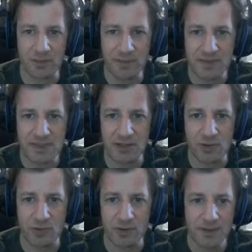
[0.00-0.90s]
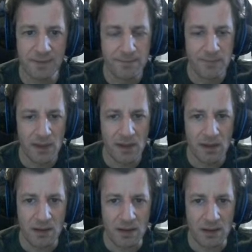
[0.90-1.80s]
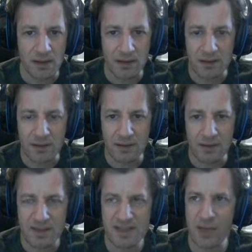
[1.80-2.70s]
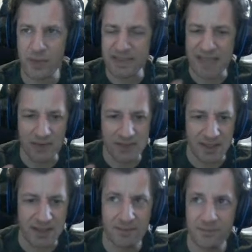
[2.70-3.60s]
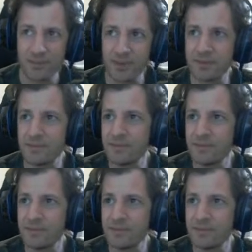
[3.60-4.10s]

but that was kind of cool. It's not what it sounds like, but